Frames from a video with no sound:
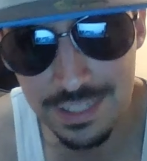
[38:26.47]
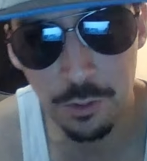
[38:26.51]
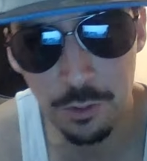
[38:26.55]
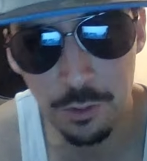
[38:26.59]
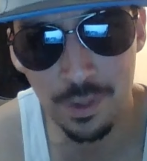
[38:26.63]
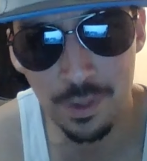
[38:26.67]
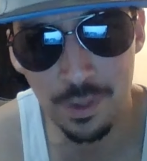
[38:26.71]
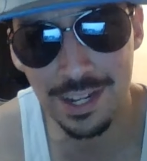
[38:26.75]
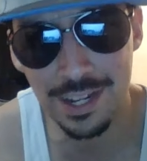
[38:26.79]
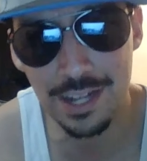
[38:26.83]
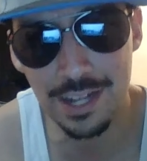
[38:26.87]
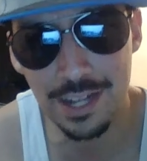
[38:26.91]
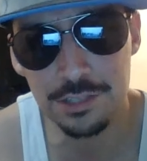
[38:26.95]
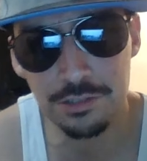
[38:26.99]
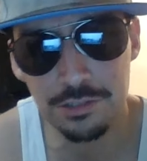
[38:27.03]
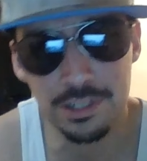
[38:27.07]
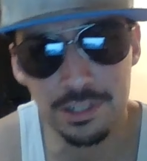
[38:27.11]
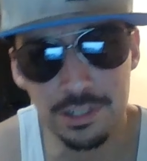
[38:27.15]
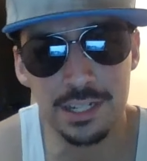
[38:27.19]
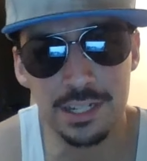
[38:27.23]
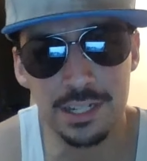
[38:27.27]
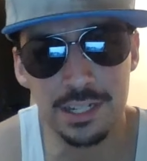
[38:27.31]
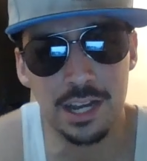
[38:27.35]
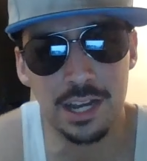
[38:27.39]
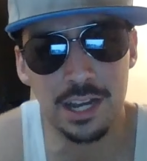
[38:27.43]
one guy
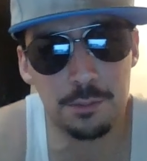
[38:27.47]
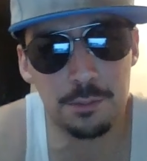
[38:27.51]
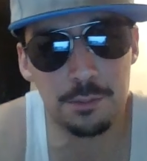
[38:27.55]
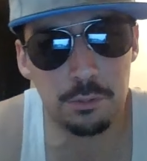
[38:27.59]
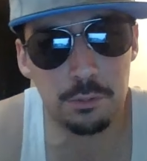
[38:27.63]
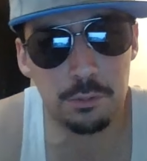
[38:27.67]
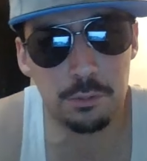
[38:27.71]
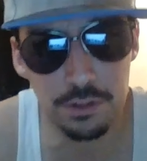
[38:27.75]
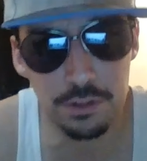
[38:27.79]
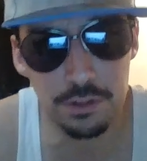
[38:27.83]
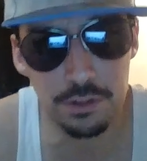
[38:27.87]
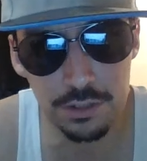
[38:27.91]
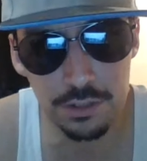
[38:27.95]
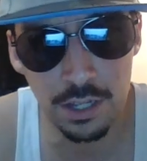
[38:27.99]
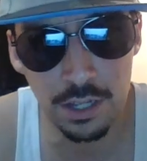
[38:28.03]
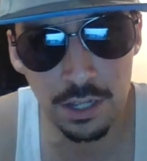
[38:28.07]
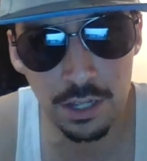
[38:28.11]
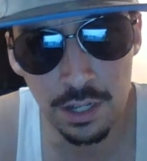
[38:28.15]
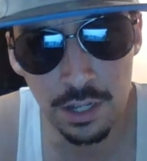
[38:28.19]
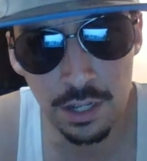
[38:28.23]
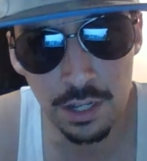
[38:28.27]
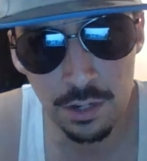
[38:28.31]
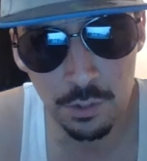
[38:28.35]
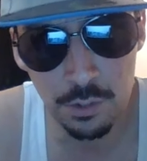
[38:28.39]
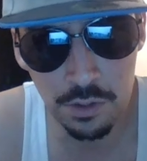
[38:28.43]
trending upward
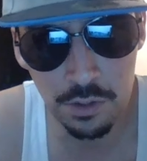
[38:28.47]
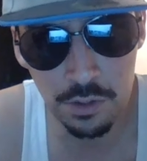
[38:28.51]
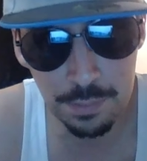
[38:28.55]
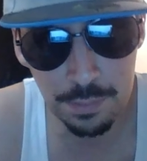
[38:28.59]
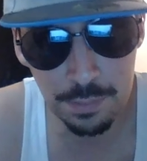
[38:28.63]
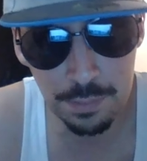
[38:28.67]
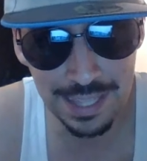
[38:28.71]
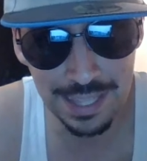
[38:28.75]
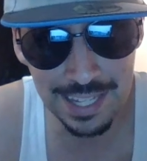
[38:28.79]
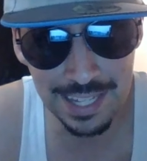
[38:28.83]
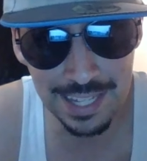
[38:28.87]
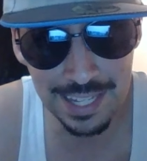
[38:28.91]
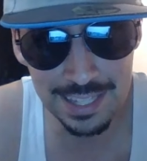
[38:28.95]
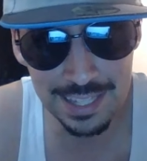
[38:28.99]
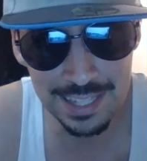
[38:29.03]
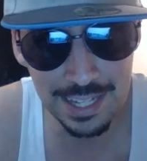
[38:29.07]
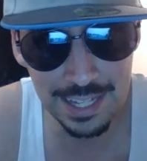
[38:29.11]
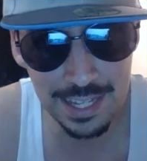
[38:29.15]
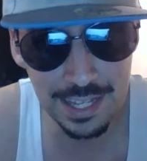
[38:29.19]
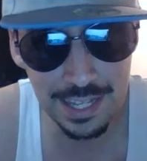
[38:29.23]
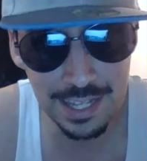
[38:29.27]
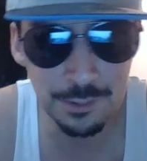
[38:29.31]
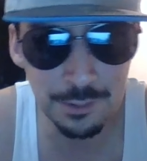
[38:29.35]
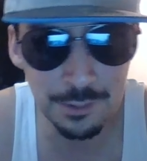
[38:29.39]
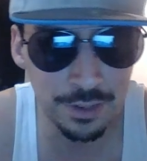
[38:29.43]
with
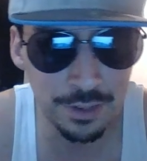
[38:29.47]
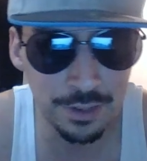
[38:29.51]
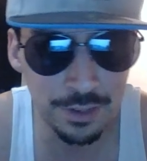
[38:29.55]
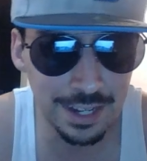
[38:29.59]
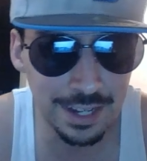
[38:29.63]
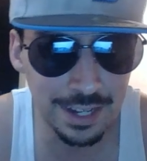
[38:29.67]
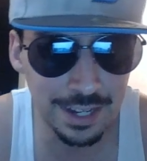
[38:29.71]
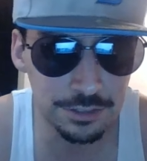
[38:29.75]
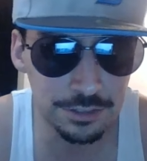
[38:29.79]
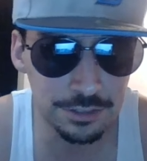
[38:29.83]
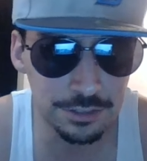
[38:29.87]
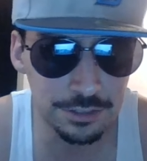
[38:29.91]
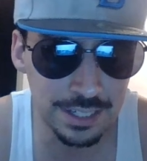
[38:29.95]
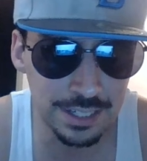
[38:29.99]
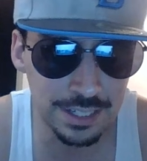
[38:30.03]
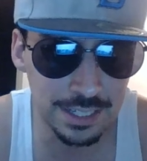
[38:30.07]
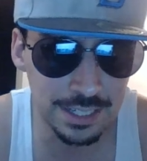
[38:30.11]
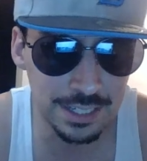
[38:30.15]
Palele and one guy trending